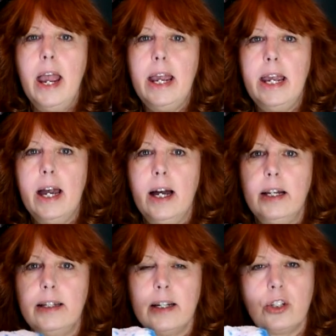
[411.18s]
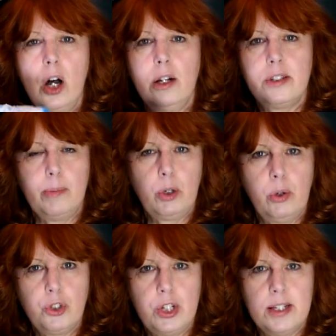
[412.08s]
and it's all double
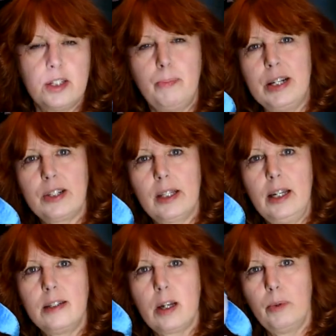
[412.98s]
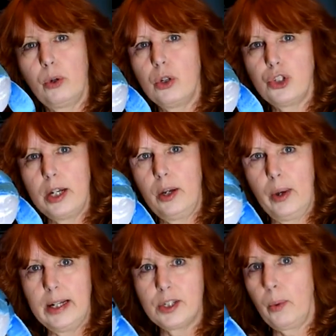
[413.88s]
crochets. It's basically a double crochet
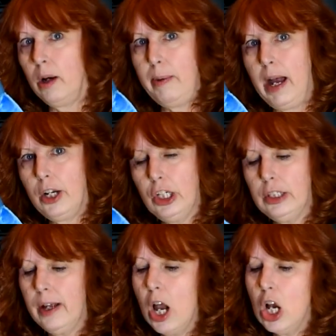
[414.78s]
granny square pattern.